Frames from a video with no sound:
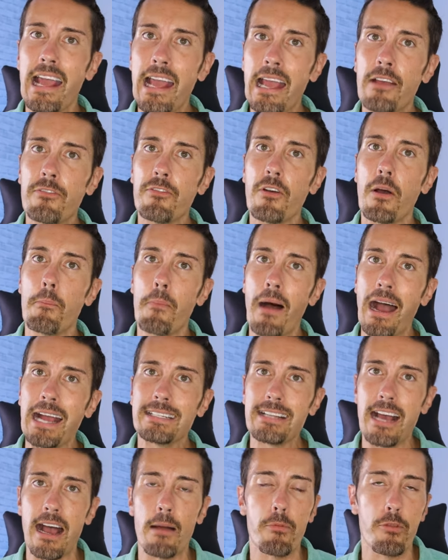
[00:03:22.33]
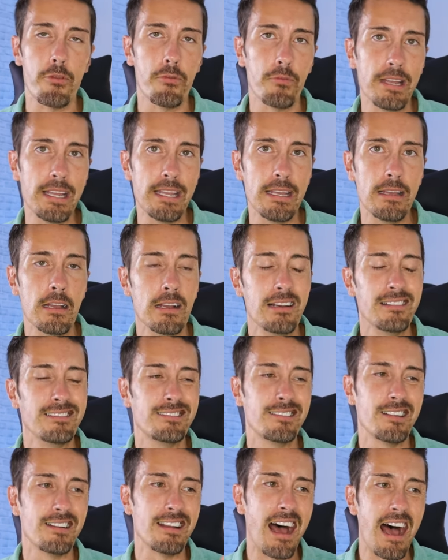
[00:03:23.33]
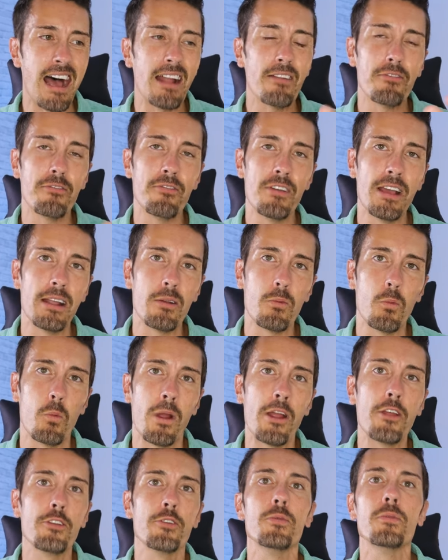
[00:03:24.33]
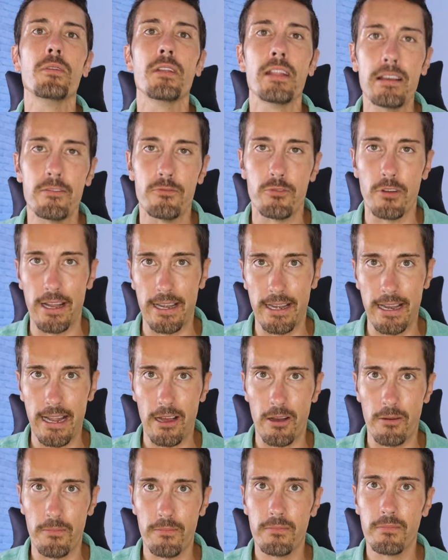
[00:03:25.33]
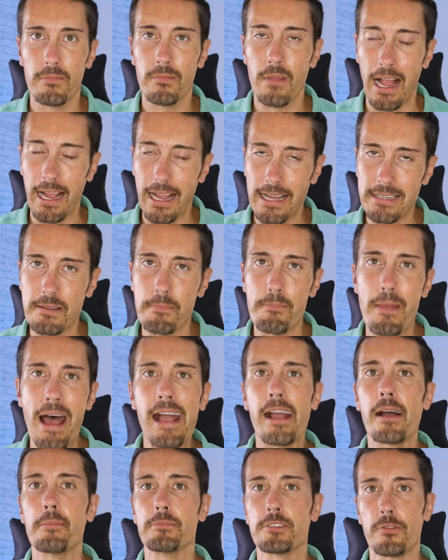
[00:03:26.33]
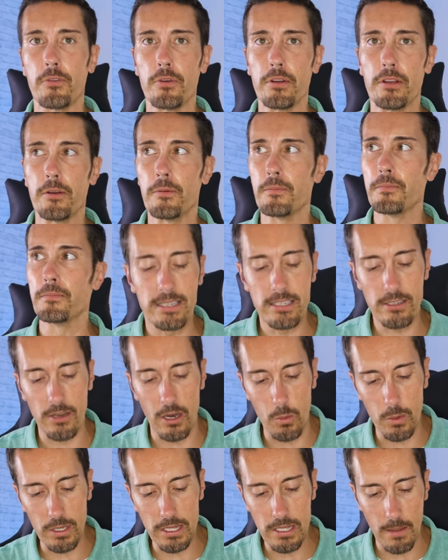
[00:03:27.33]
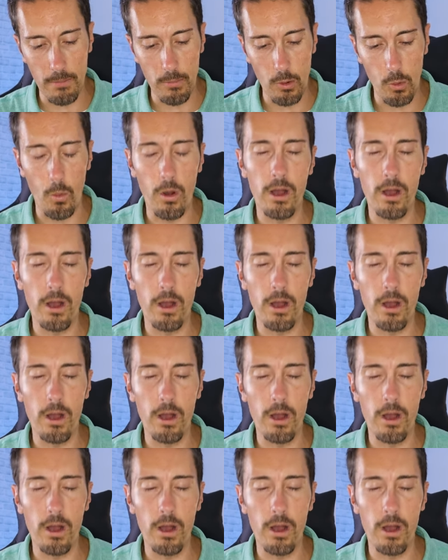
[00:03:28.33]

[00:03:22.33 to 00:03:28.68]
if my top three do not fit where you live right now. I got some backups for you. Let's start with number